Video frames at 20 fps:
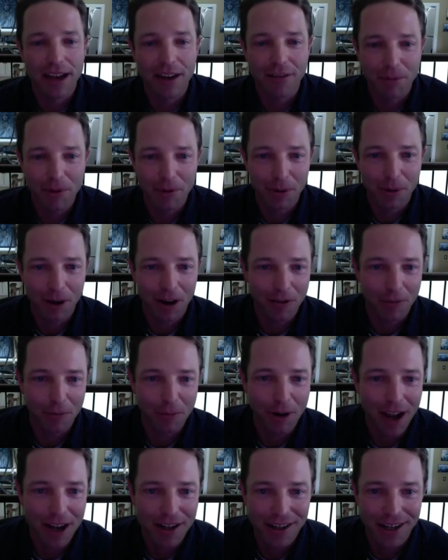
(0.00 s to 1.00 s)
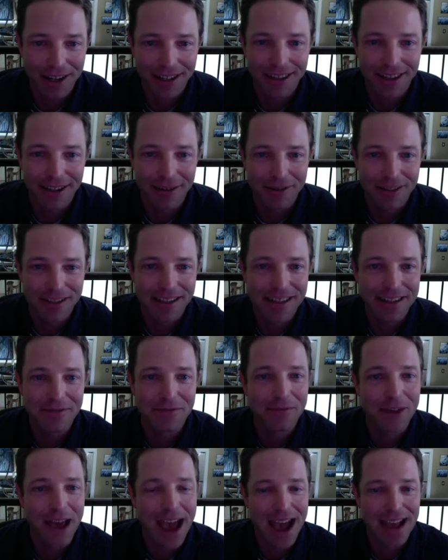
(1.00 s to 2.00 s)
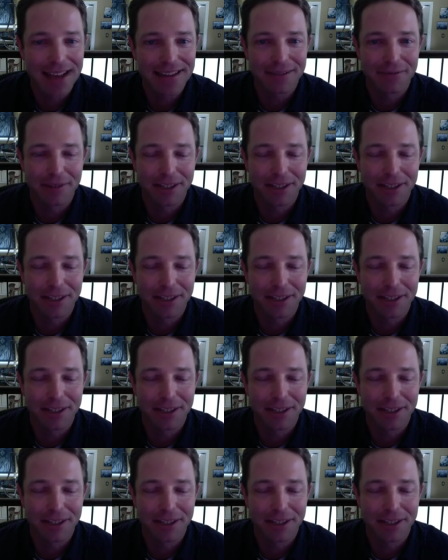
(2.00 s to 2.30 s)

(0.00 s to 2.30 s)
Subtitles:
Never been part of a project that was this fast.